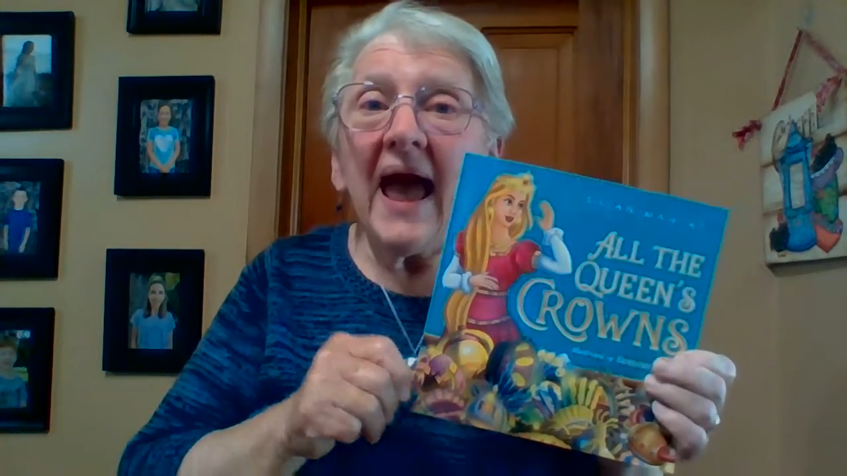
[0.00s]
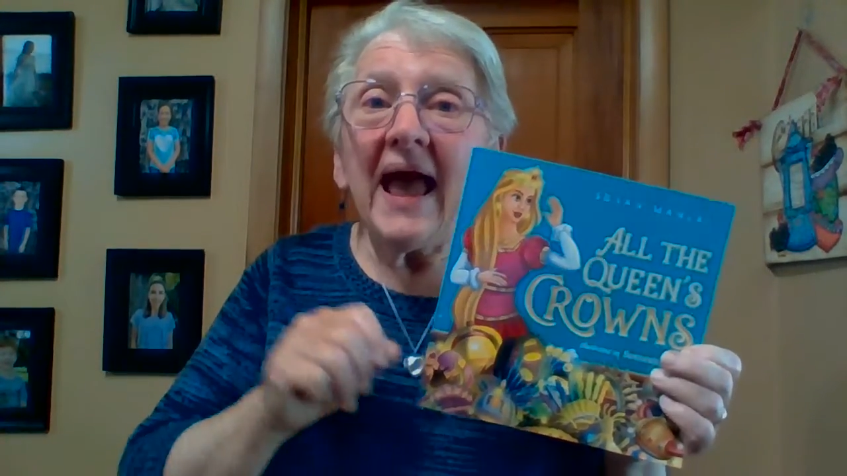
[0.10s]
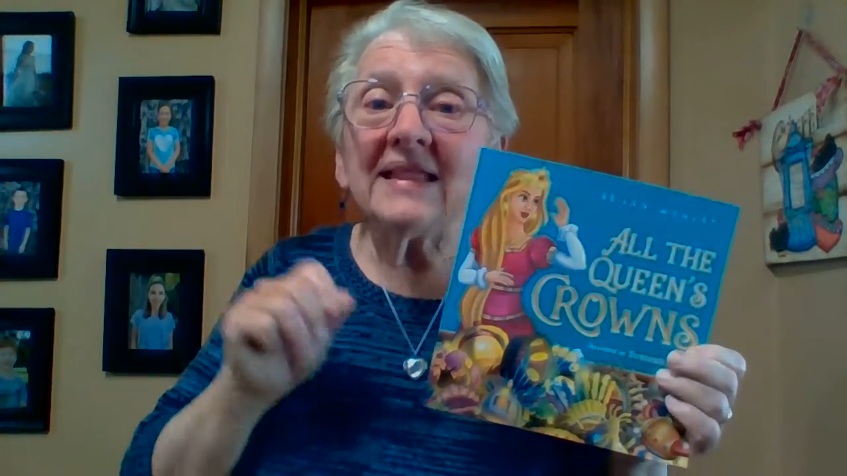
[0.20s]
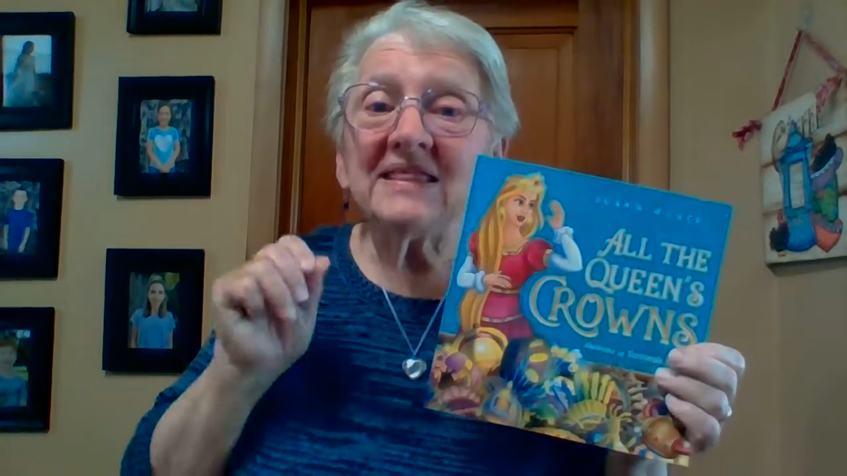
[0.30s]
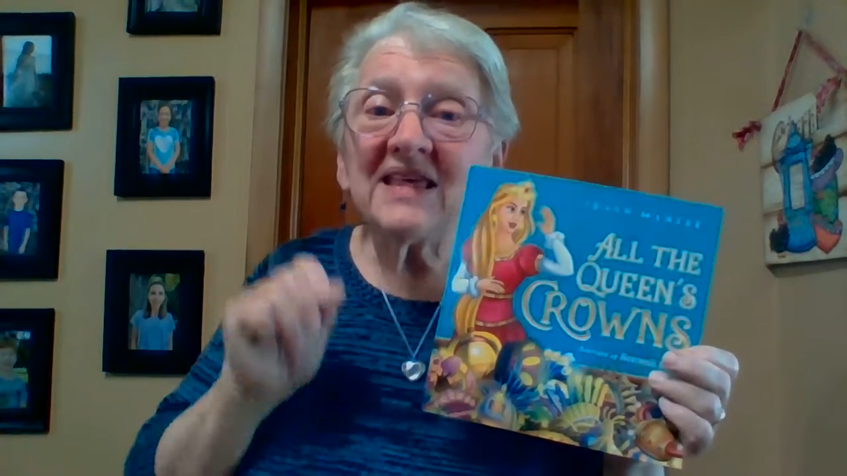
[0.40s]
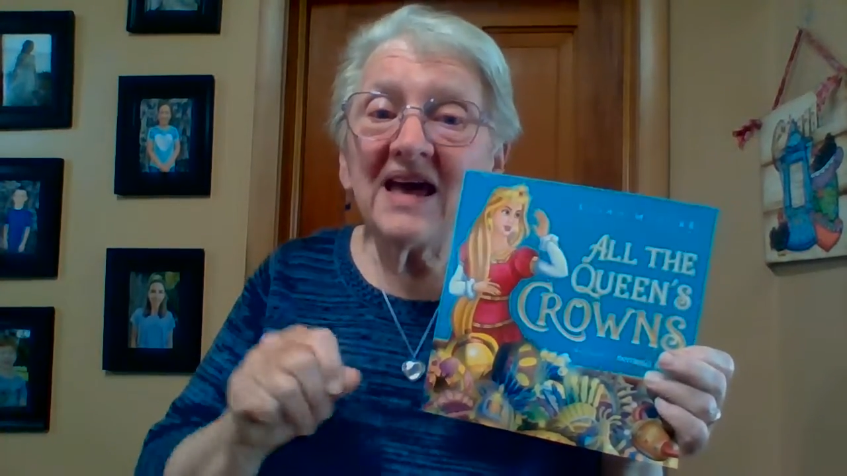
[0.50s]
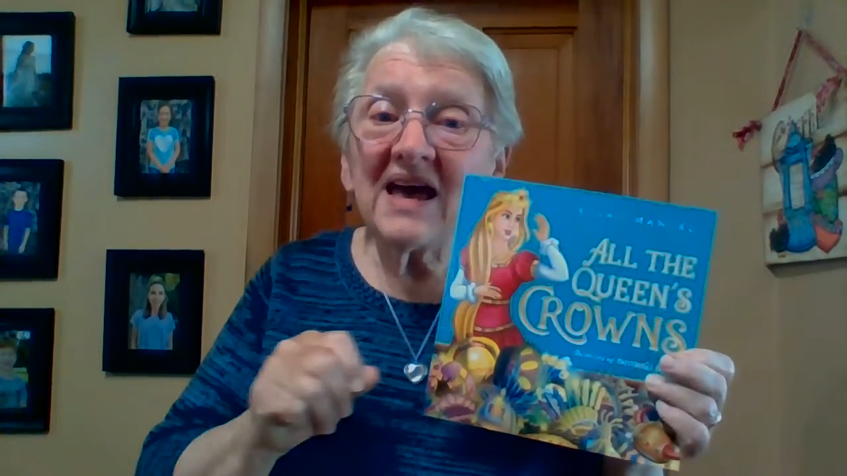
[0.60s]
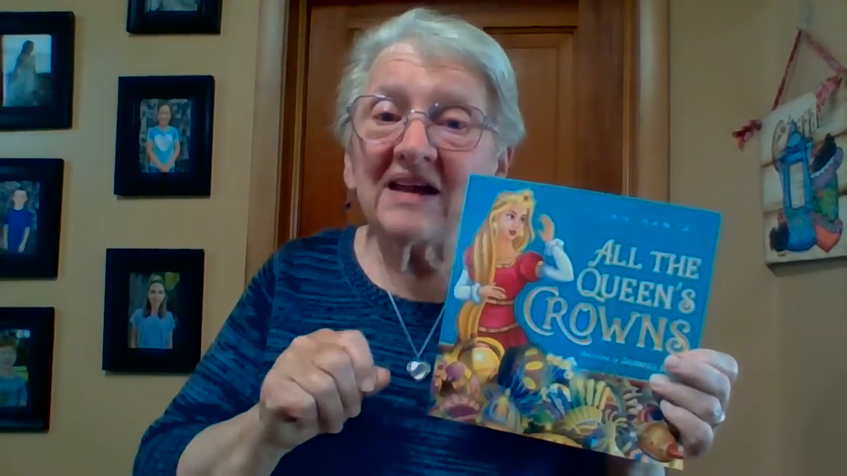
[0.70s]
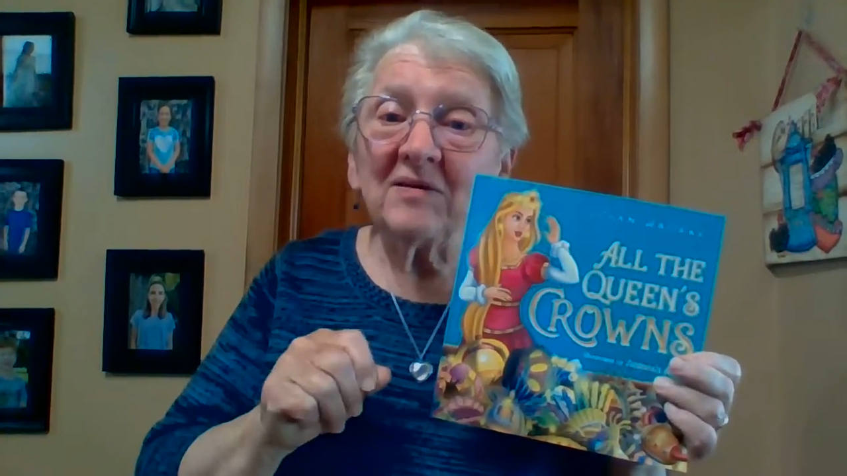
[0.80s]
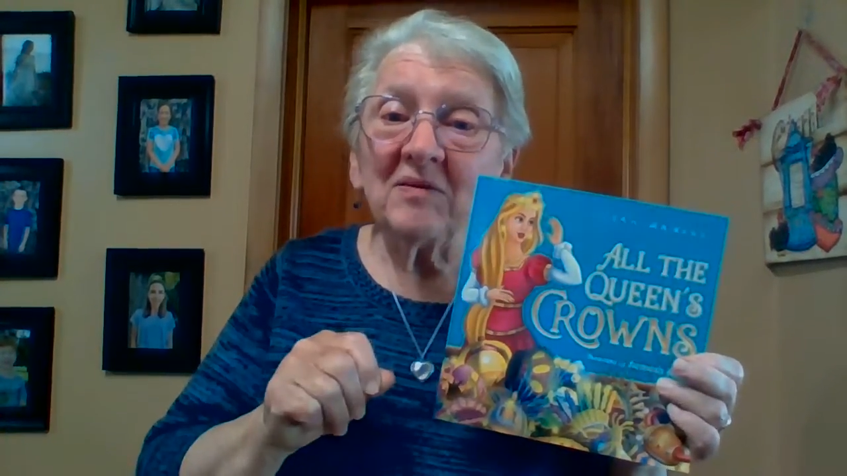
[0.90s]
And
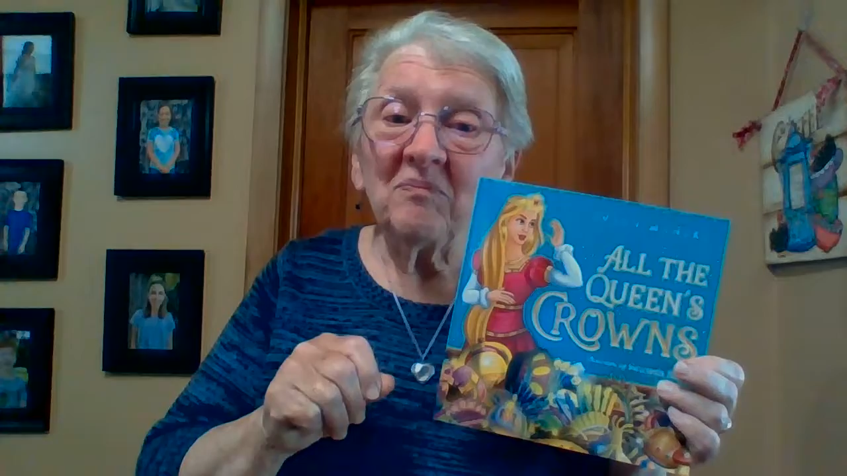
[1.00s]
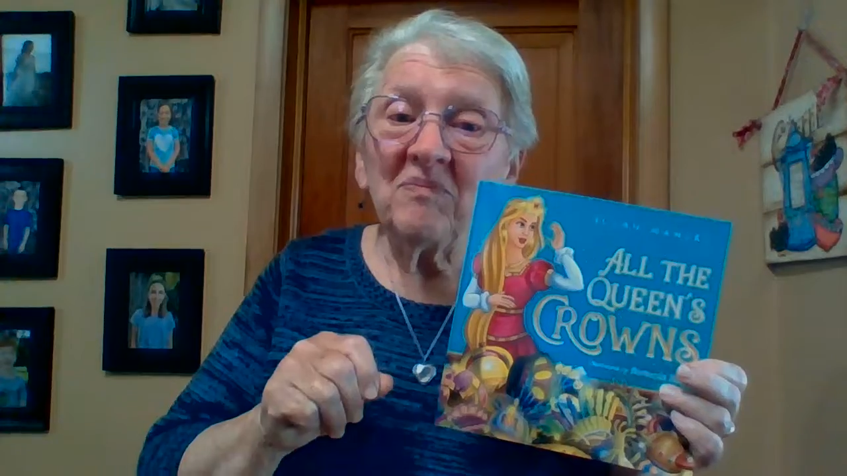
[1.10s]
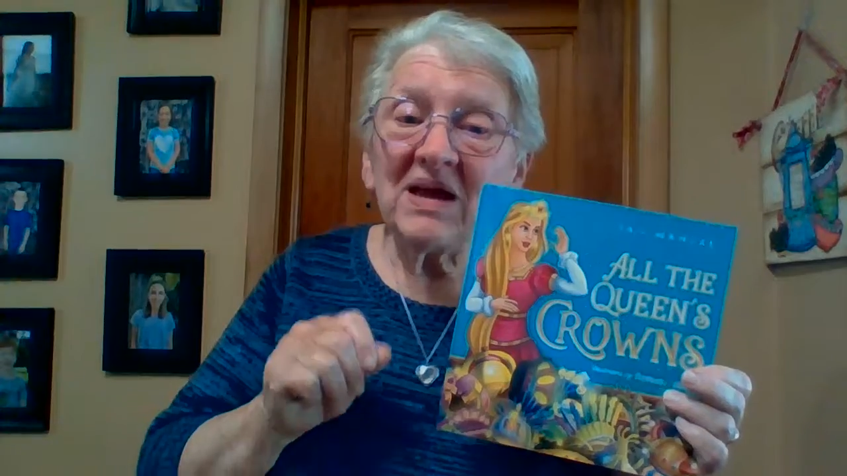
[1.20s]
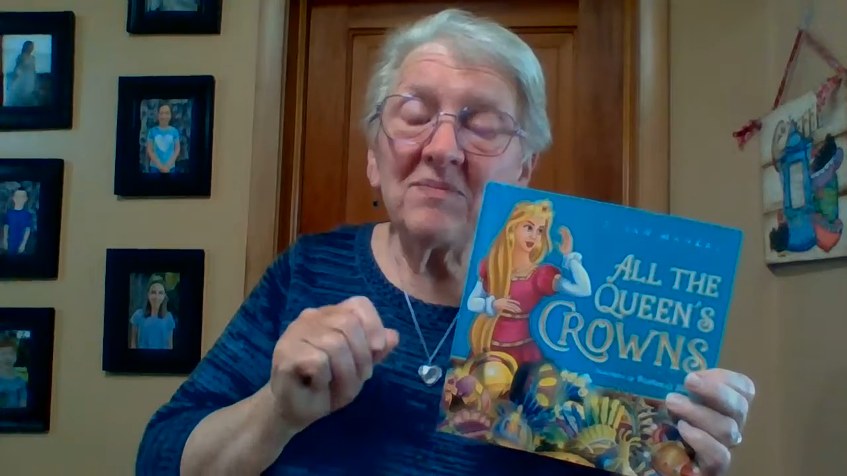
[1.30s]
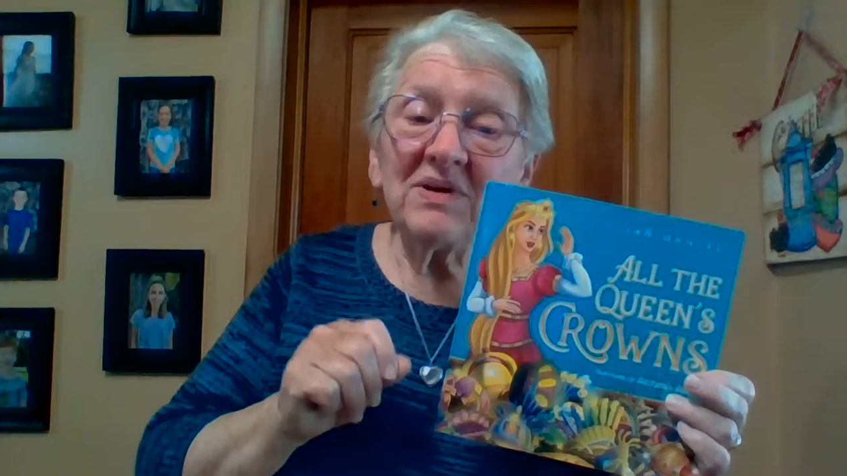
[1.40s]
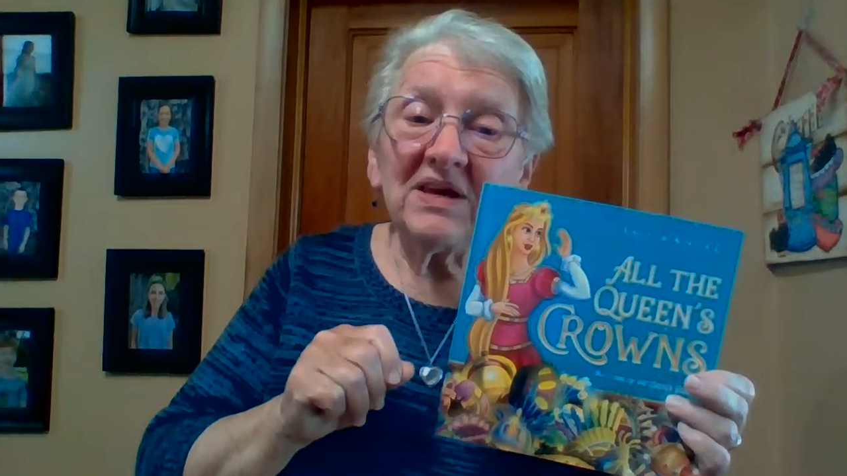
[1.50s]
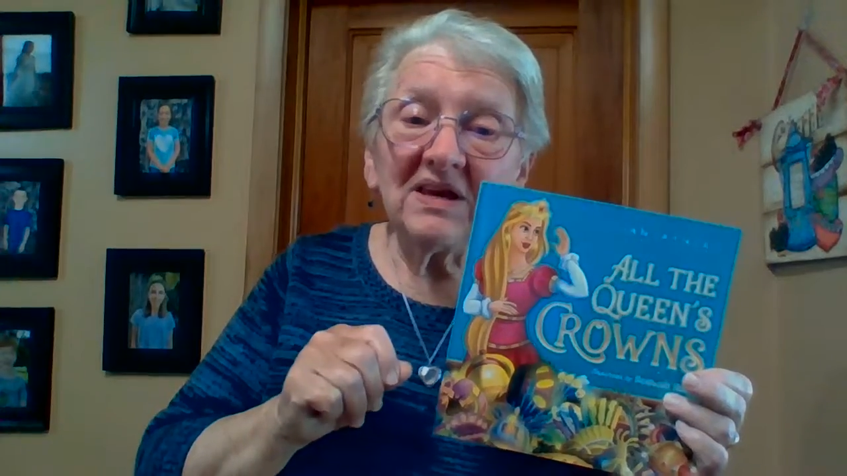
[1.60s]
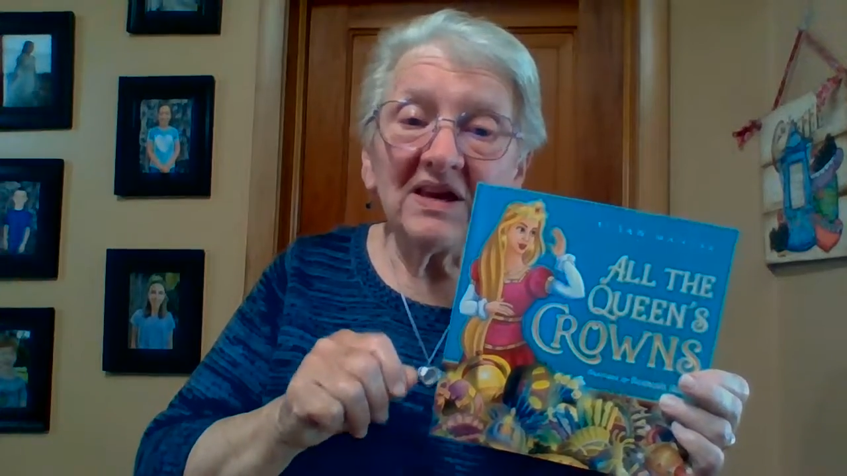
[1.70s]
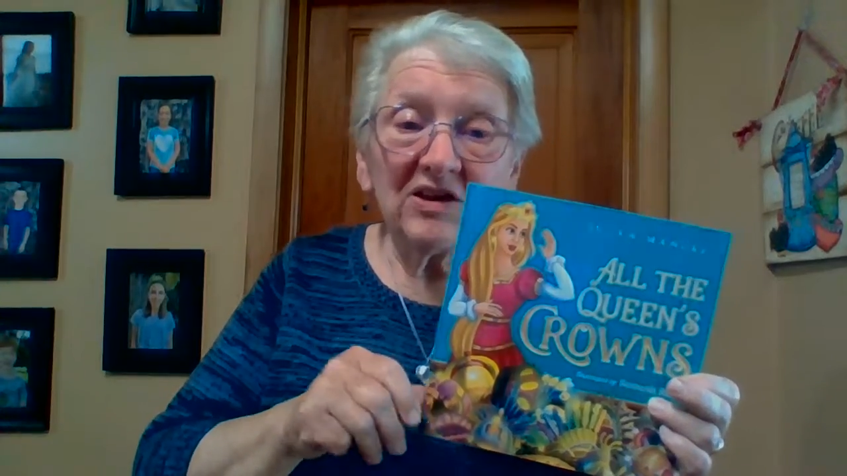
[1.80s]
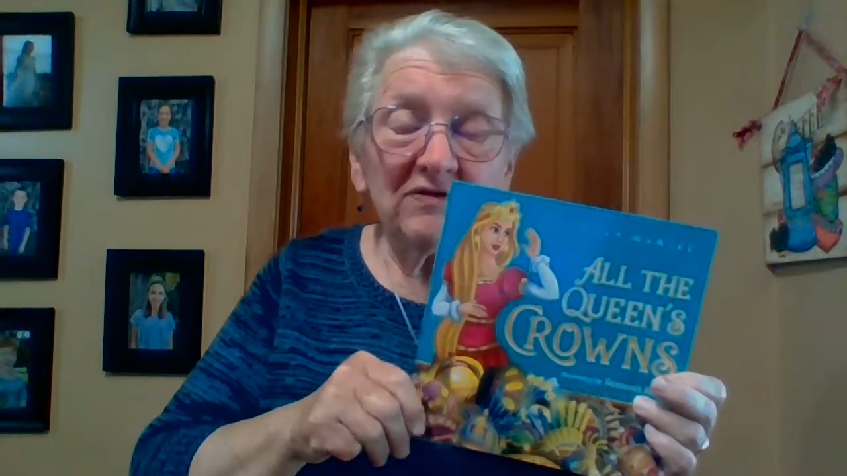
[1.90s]
then maybe